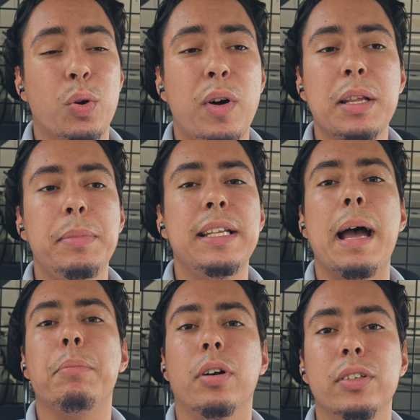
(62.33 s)
You don't want to be
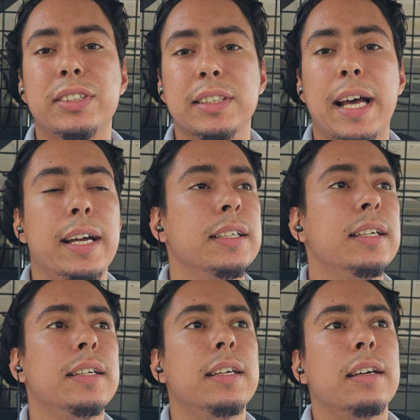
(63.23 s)
that person that
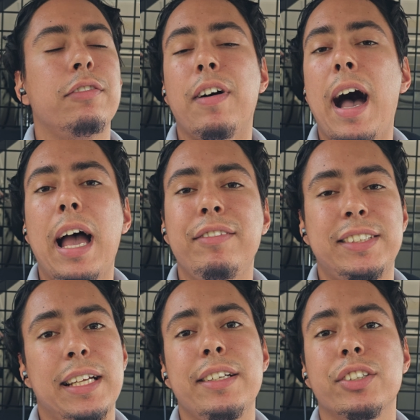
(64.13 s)

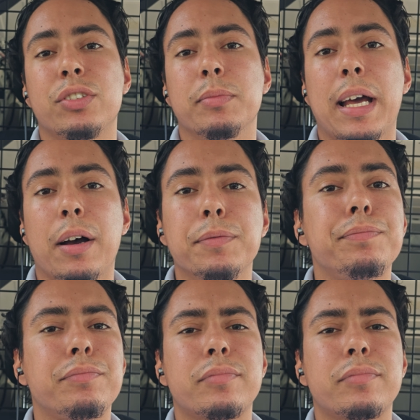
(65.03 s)
5, 10 years from now,